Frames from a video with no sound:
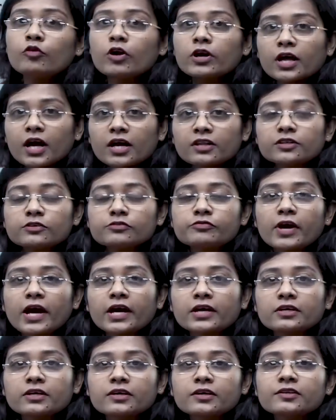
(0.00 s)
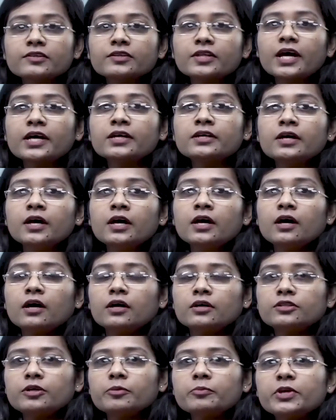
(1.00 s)
what are the factors that
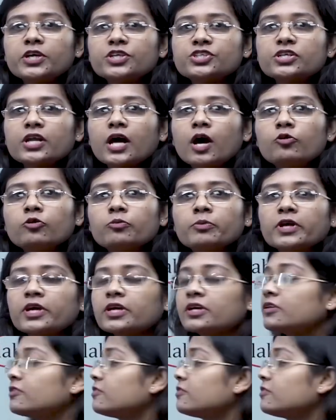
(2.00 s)
the major outbreak